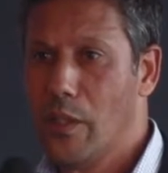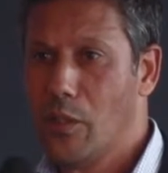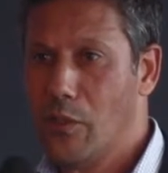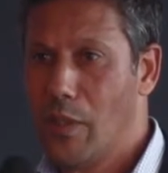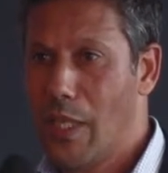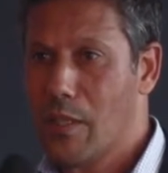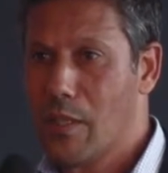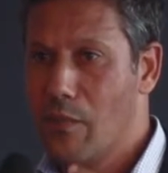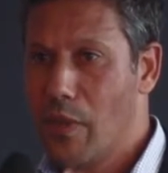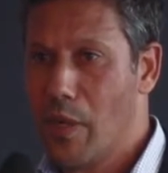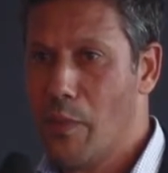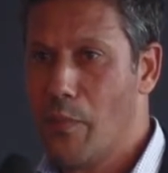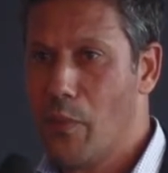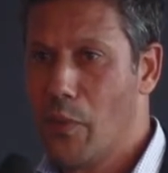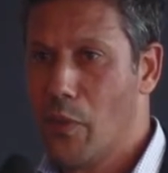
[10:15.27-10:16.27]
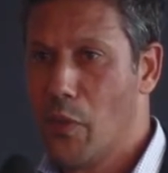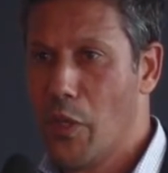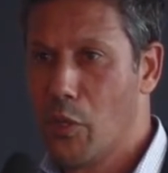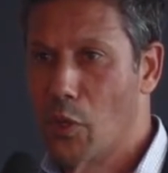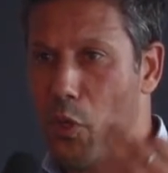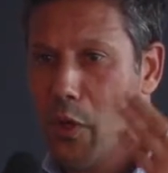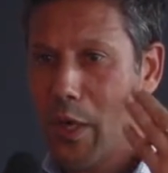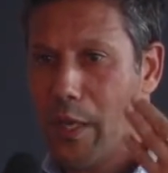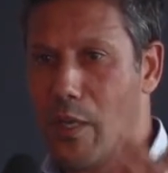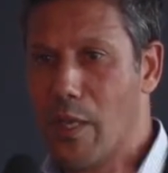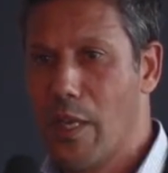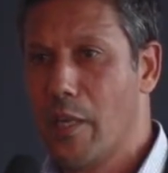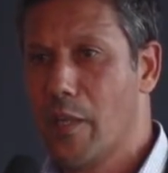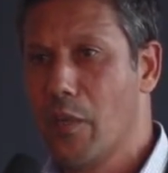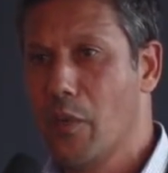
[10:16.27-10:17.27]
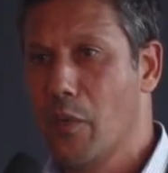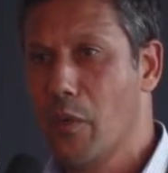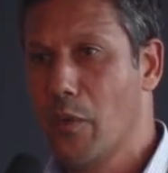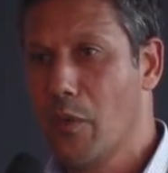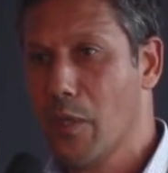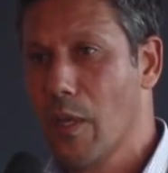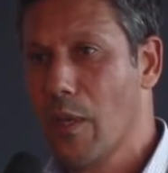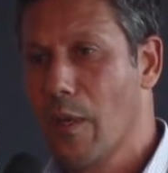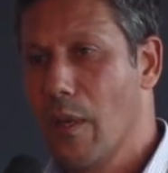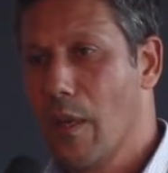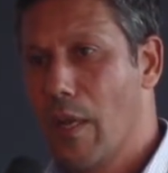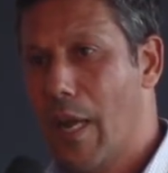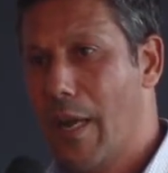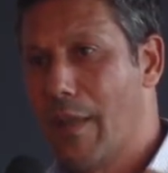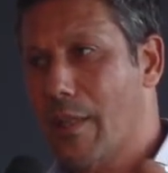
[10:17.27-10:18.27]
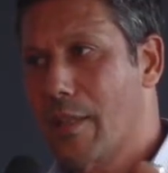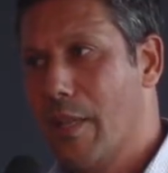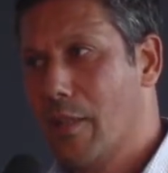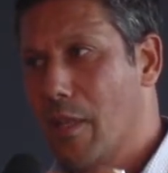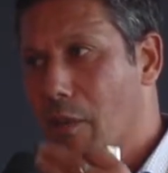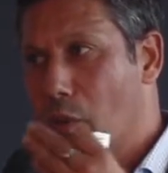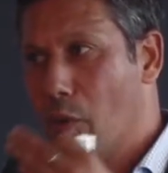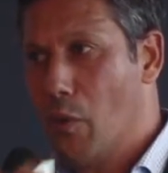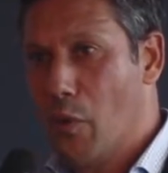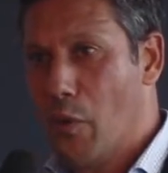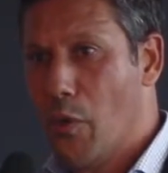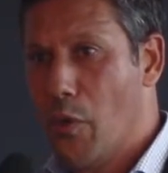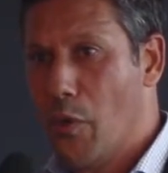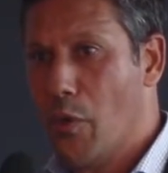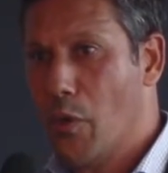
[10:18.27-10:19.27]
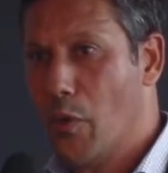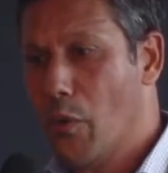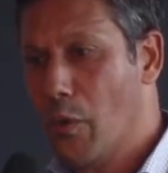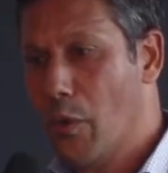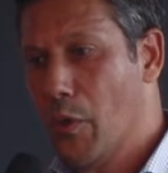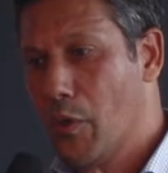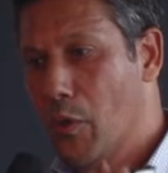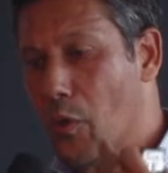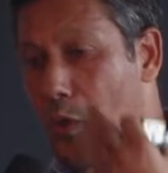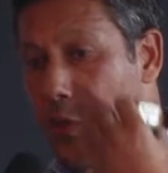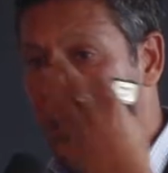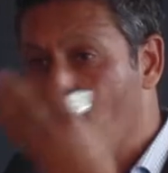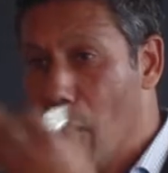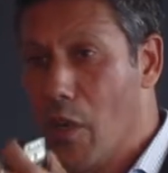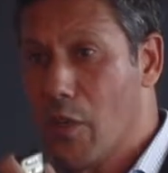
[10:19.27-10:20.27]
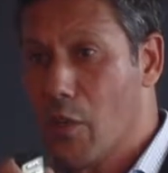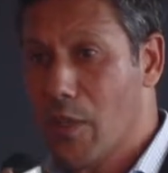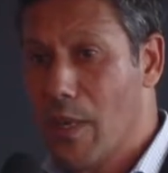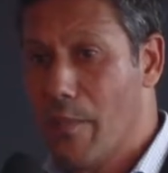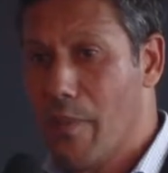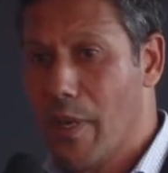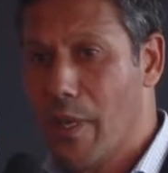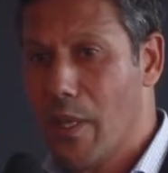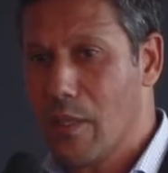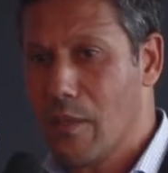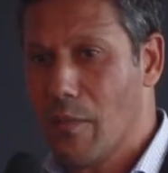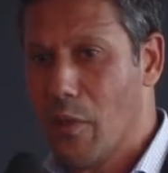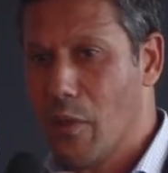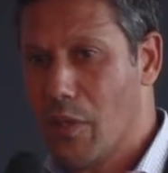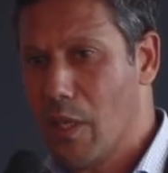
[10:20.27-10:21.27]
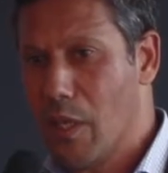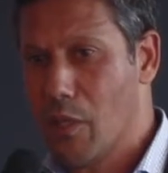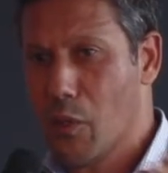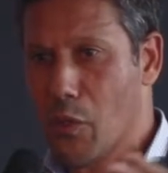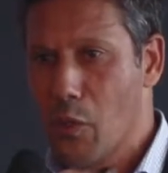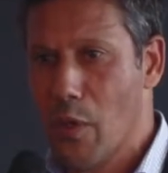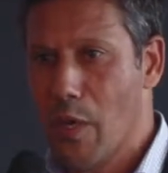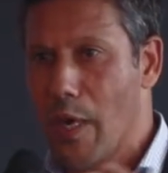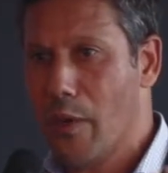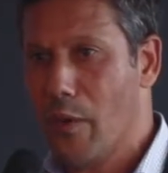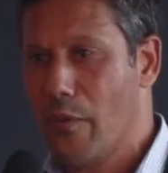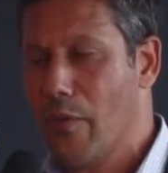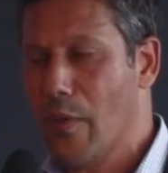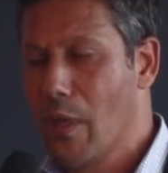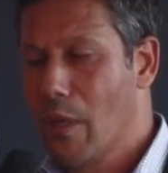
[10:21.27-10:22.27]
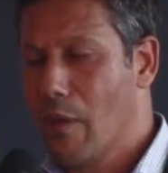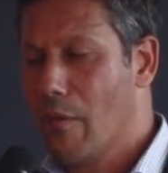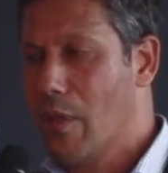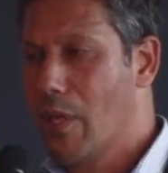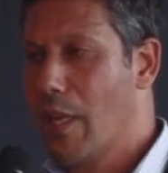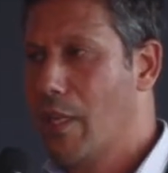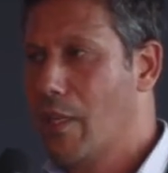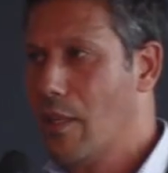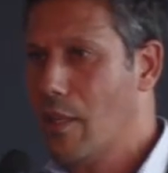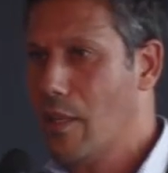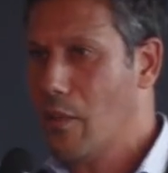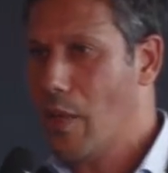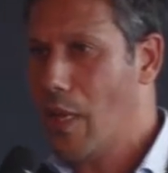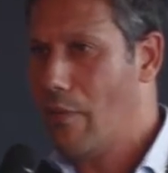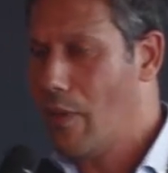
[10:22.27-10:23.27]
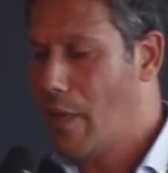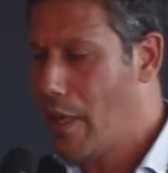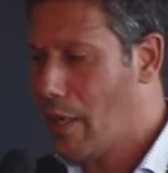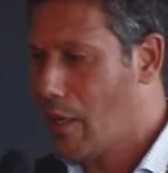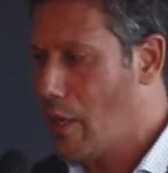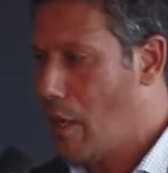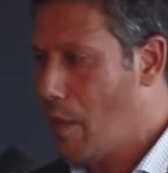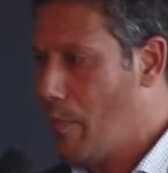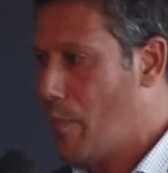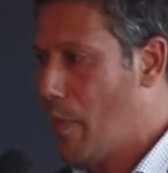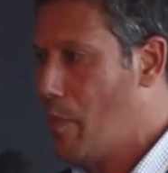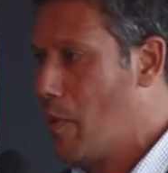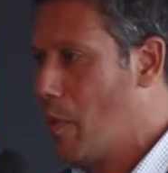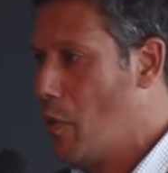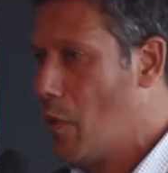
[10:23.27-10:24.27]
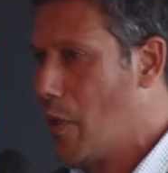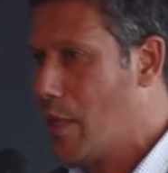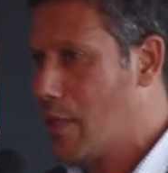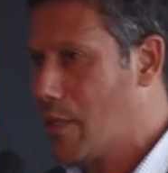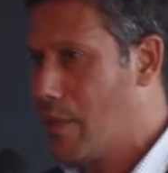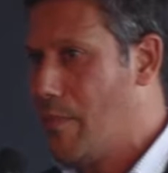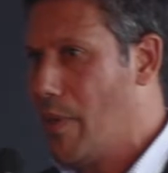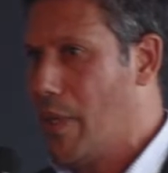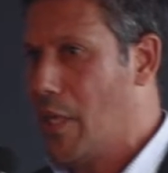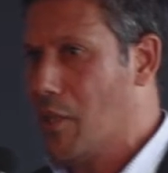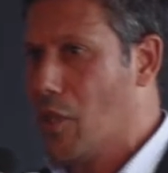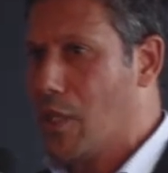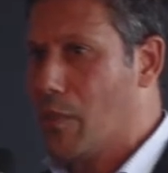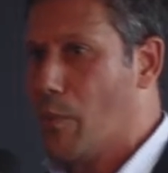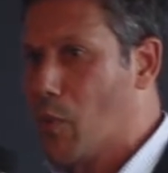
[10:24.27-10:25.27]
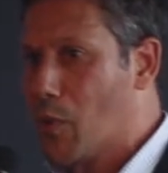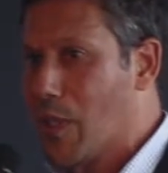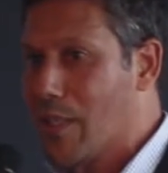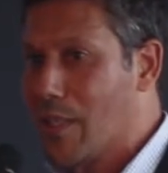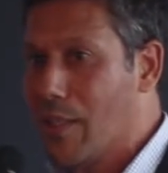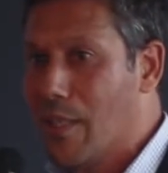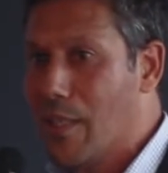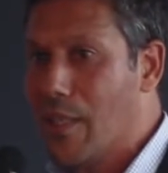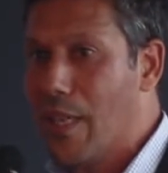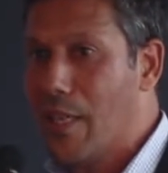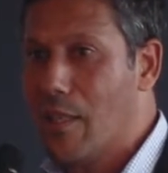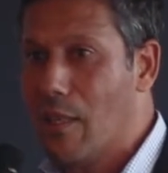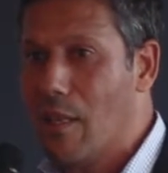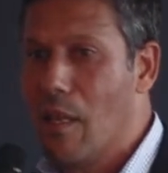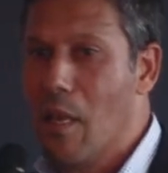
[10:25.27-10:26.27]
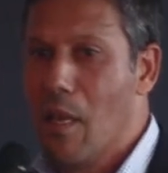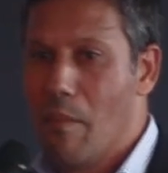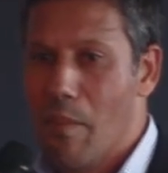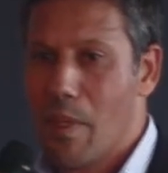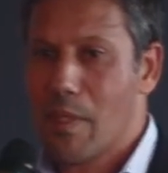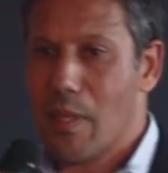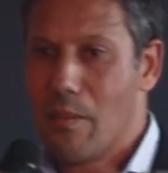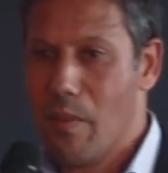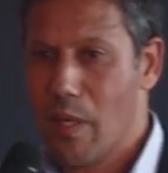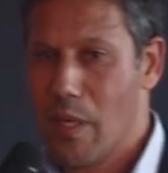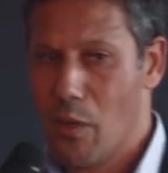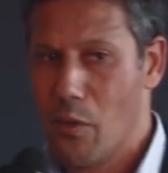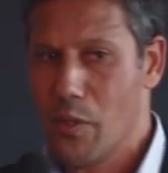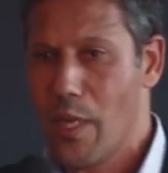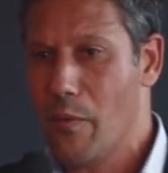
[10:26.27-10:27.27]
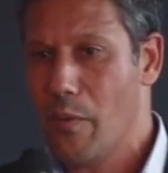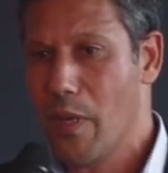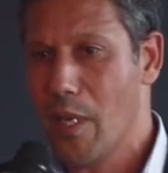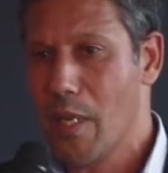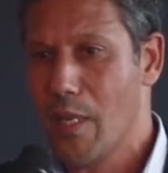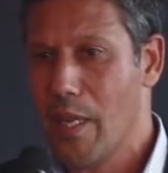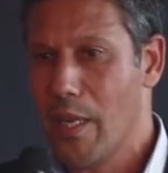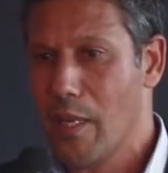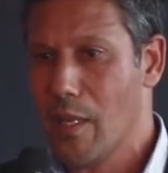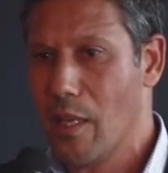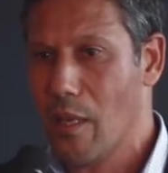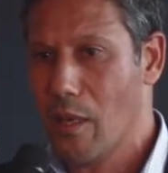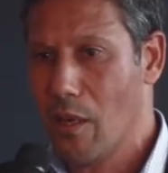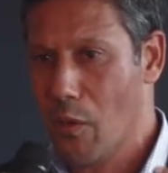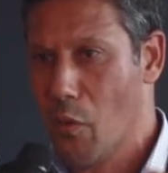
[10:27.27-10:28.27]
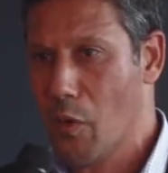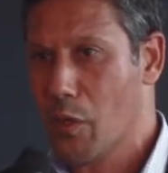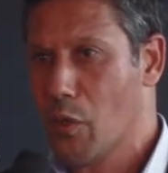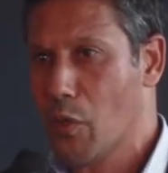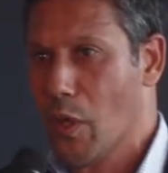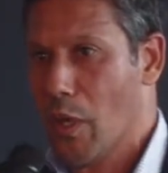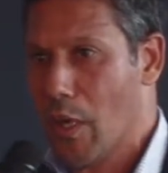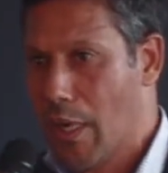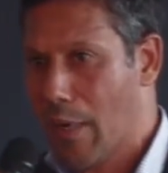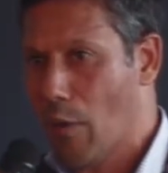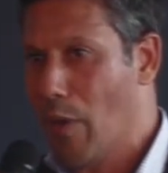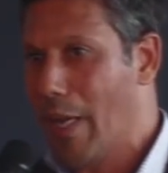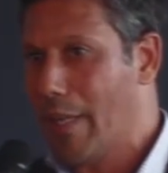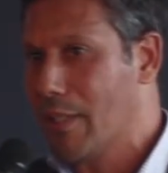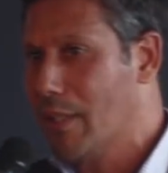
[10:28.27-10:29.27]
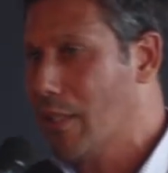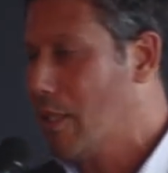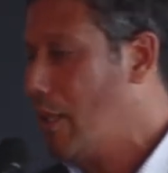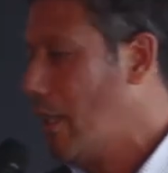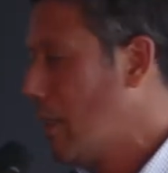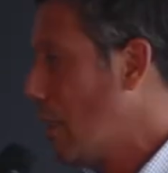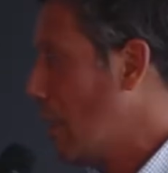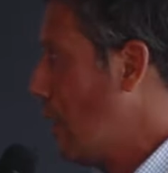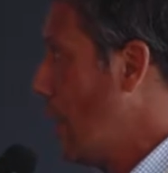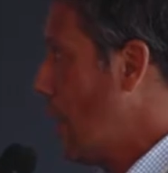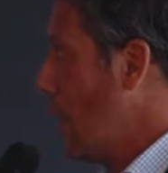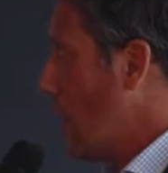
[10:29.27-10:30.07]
So that is very important. You need to look at the data you use and the data you transfer to somebody else, because there is two kinds of data. You have like a broker, somebody is just processing the data, but somebody who is owning the data, who is collecting the data.